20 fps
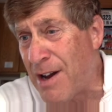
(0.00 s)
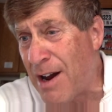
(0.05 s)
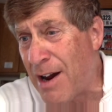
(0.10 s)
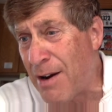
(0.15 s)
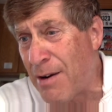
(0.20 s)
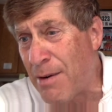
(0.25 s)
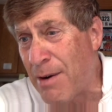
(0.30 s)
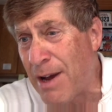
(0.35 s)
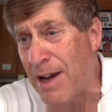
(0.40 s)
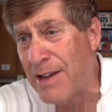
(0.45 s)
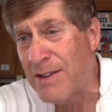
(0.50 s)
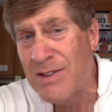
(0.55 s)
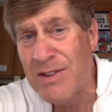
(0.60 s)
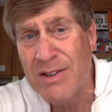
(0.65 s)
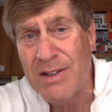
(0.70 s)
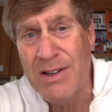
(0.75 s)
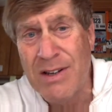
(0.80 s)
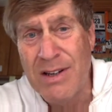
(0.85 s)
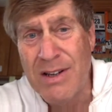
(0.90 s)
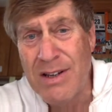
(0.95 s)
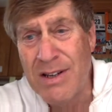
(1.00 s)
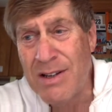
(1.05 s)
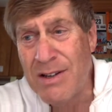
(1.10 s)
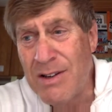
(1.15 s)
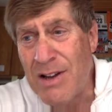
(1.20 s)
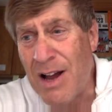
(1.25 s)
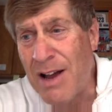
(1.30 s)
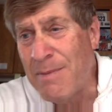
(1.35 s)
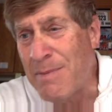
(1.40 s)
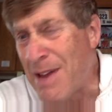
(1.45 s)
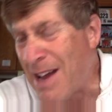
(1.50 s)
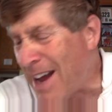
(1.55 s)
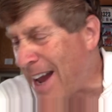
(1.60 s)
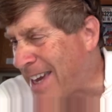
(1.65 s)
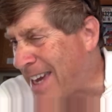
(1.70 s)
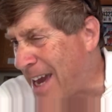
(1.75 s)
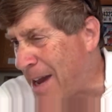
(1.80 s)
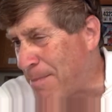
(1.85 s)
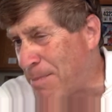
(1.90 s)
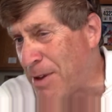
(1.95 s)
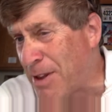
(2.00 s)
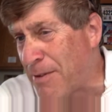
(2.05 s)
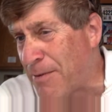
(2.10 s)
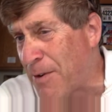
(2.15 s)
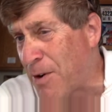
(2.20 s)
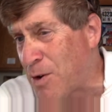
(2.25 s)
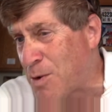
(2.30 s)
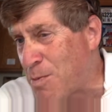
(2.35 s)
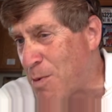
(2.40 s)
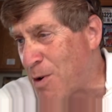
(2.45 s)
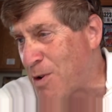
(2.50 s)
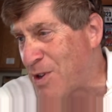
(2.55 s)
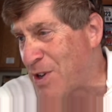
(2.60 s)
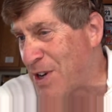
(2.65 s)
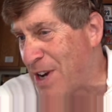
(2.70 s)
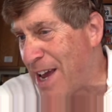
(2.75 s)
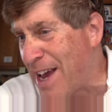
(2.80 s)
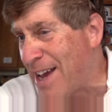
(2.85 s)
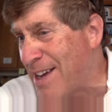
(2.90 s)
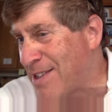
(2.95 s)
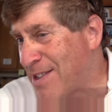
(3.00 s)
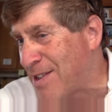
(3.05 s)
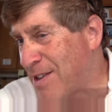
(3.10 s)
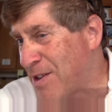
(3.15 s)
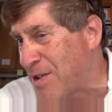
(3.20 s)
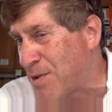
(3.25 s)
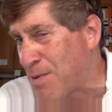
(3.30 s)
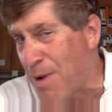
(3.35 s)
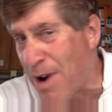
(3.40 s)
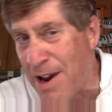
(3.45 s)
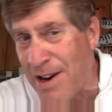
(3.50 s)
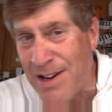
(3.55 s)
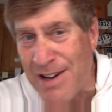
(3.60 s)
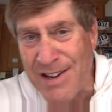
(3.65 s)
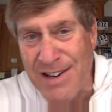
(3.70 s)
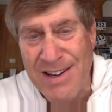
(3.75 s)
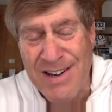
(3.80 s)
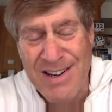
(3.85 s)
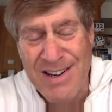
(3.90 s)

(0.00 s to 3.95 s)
IRS. I can't be the first person to ask this, right?